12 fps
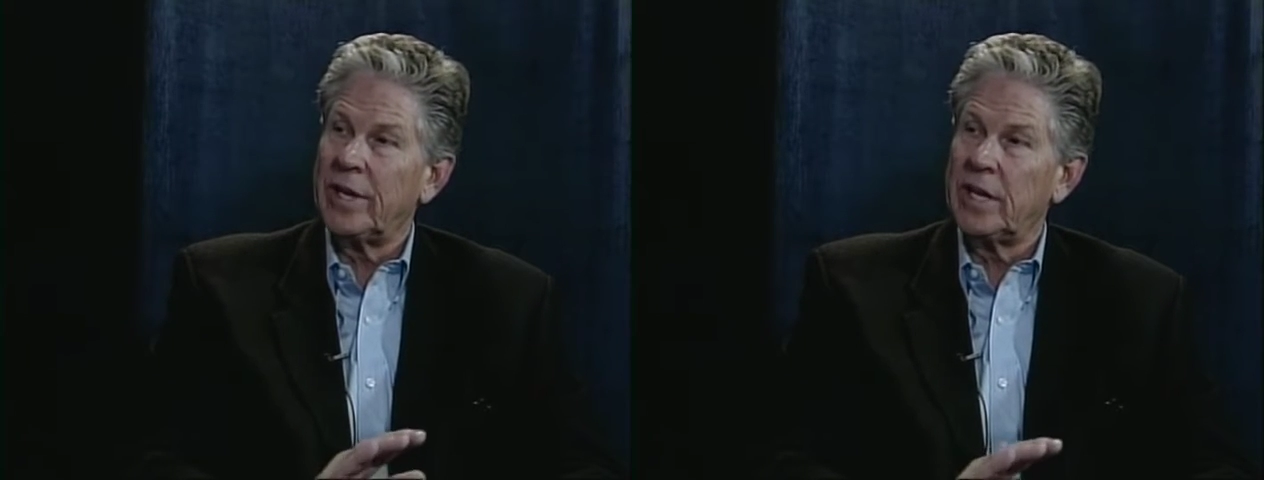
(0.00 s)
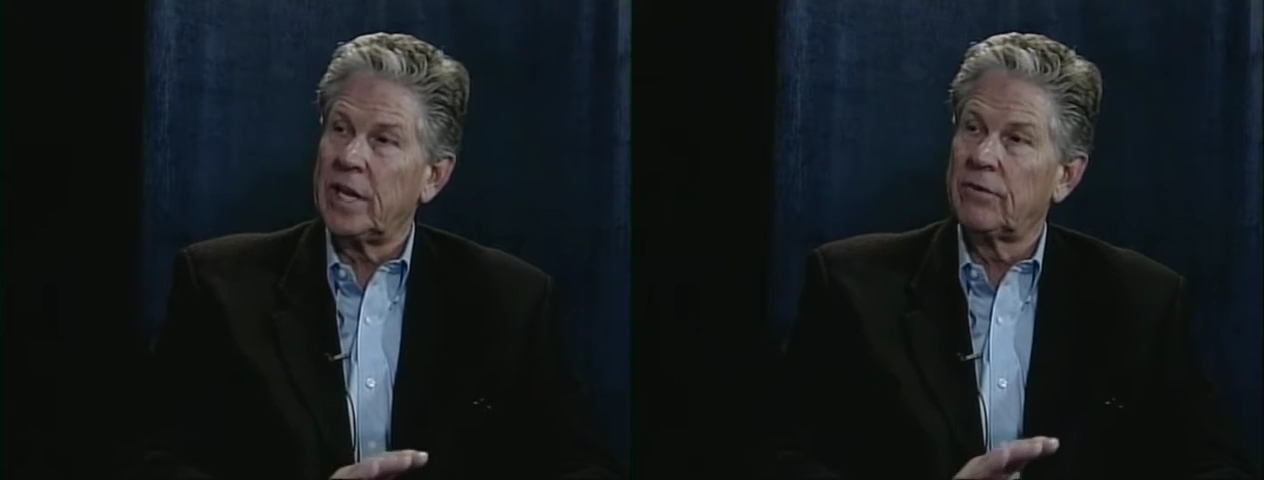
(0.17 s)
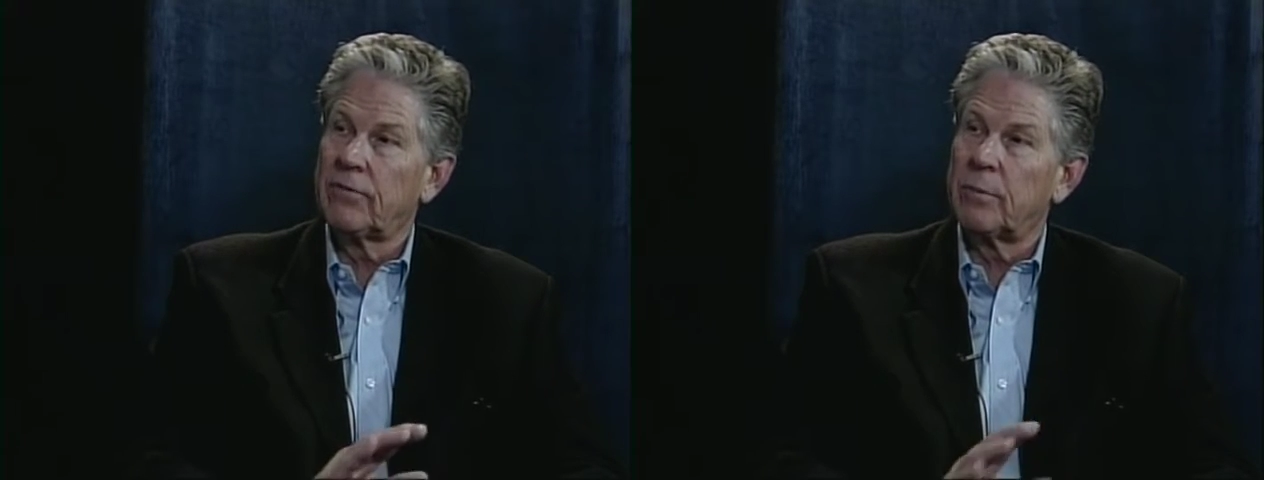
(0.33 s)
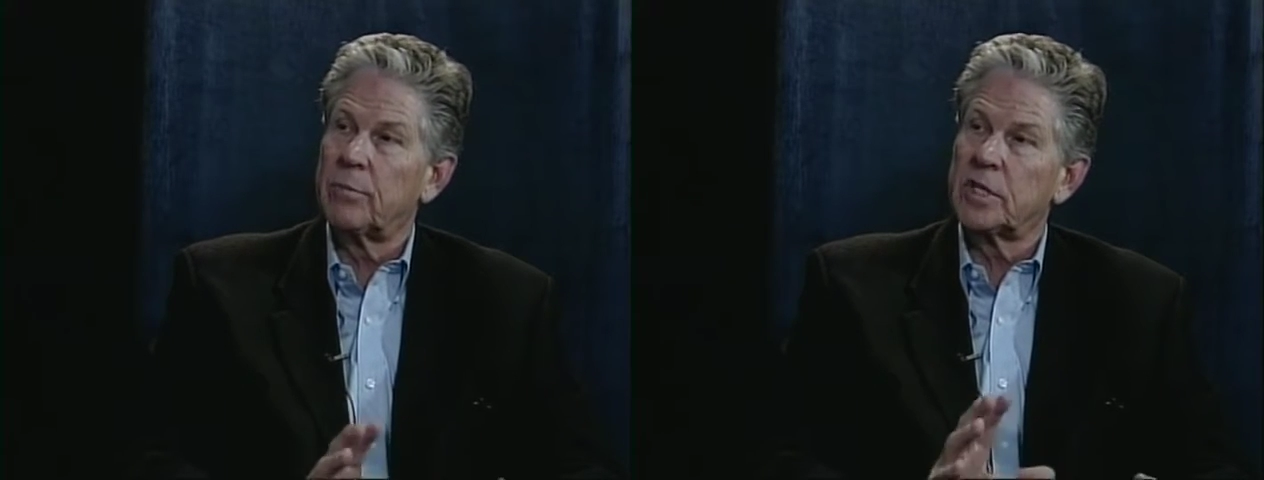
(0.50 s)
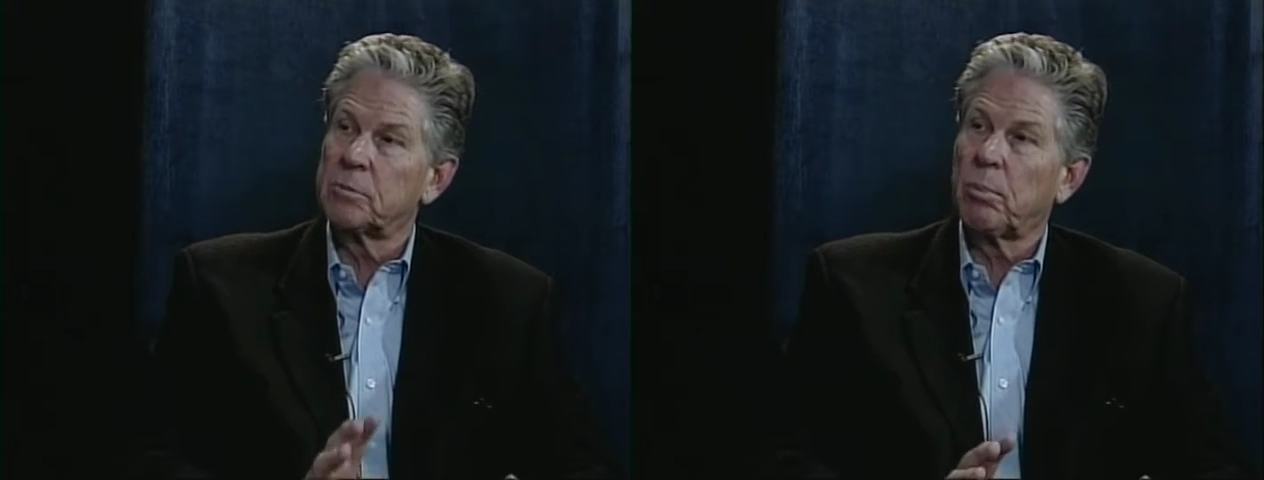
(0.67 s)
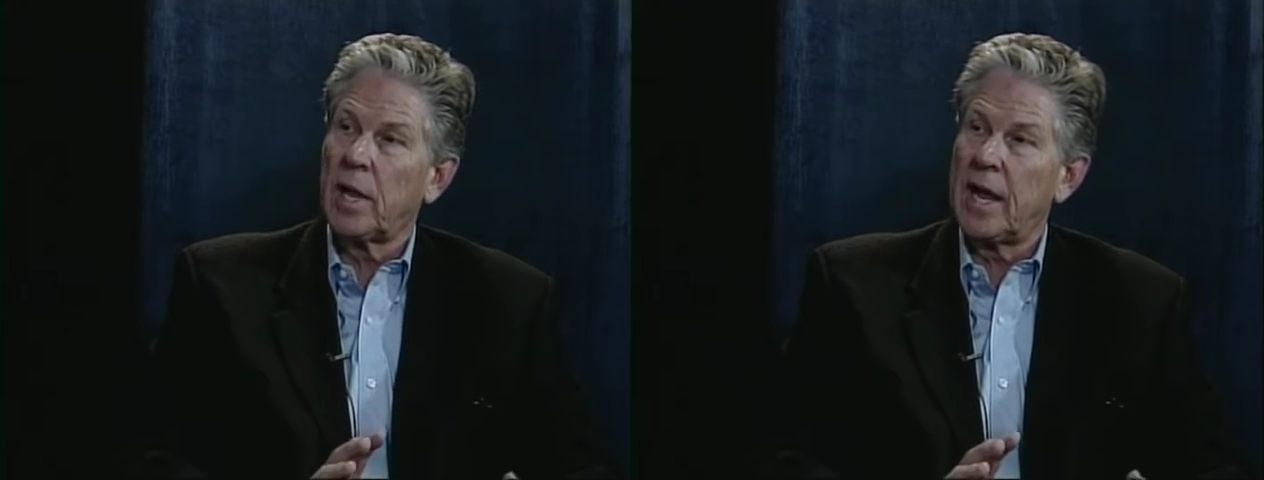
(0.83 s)
need from this
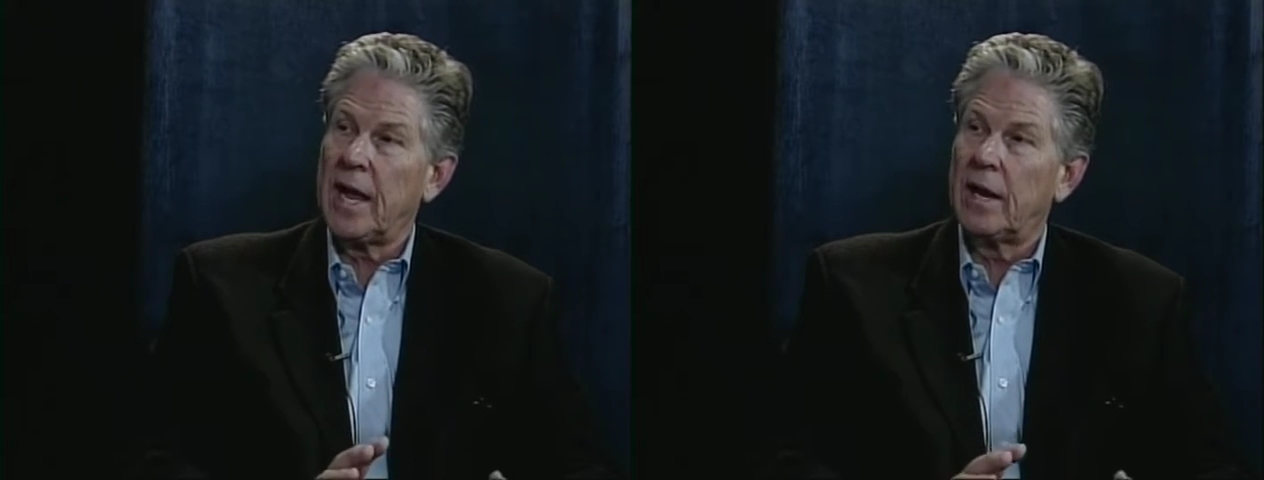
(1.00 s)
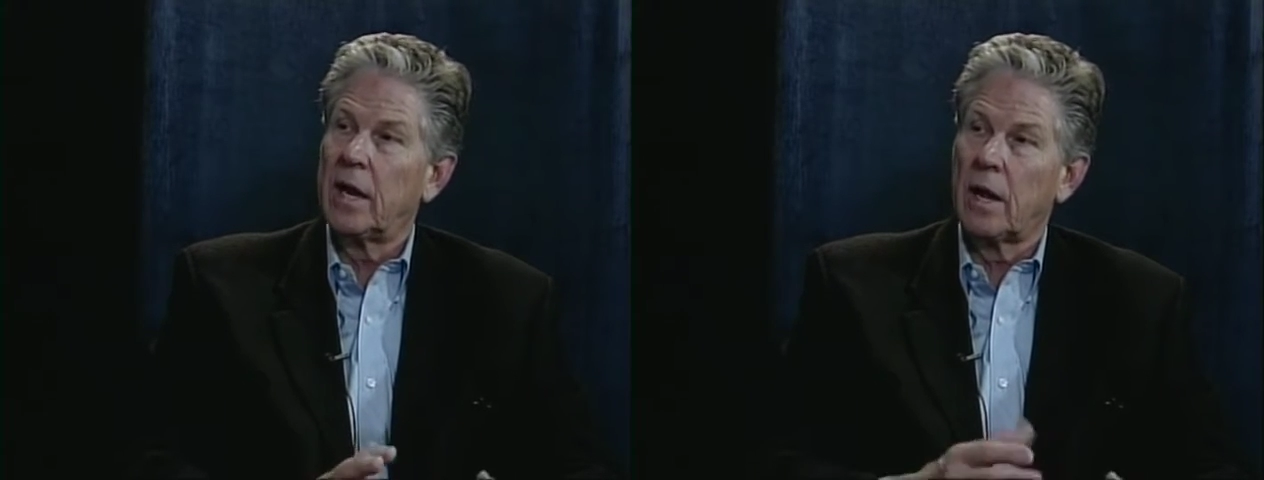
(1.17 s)
plant,